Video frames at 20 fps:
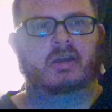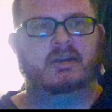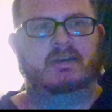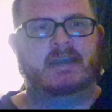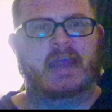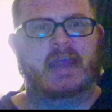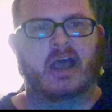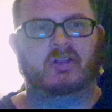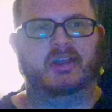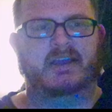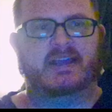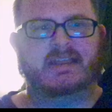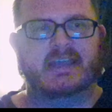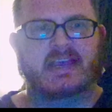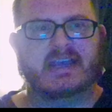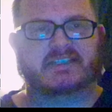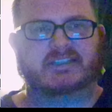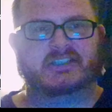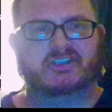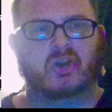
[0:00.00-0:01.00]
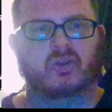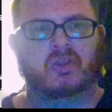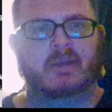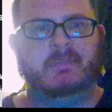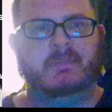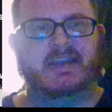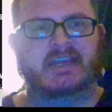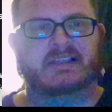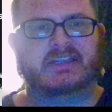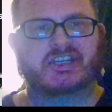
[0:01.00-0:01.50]
Now, look at this. So, let
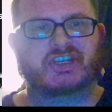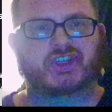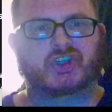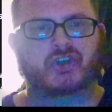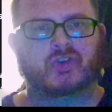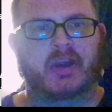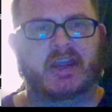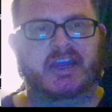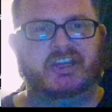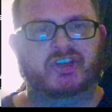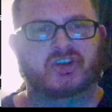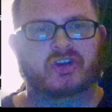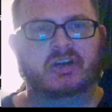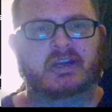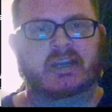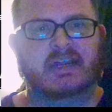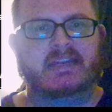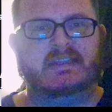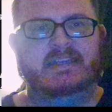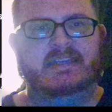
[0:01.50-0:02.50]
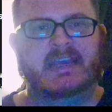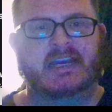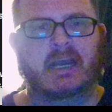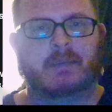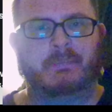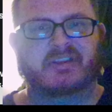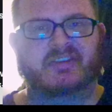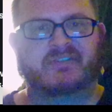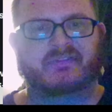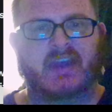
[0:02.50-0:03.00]
me get this straight. You're going to dig
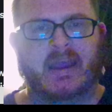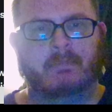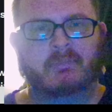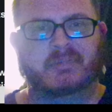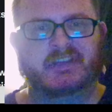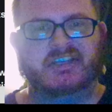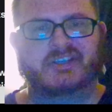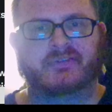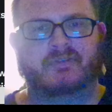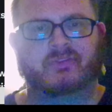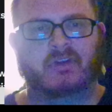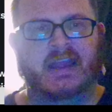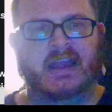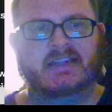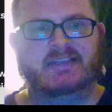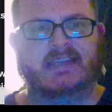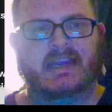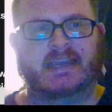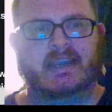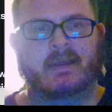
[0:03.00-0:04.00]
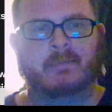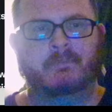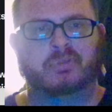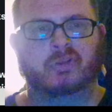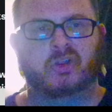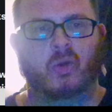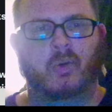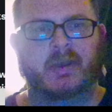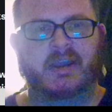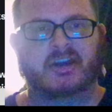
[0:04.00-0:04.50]
up his family's friends and
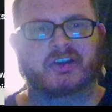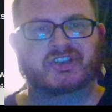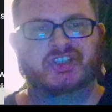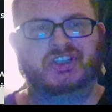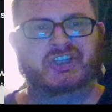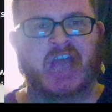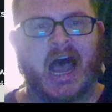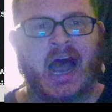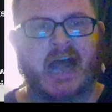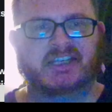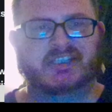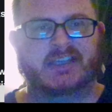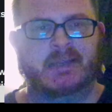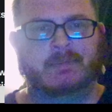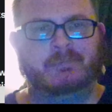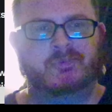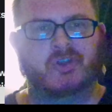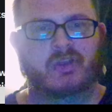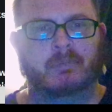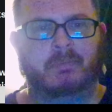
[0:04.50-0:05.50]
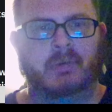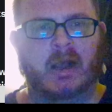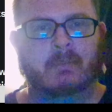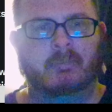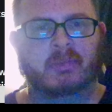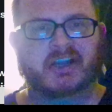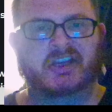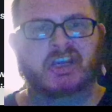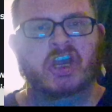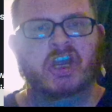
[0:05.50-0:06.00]
employers, dox them to the public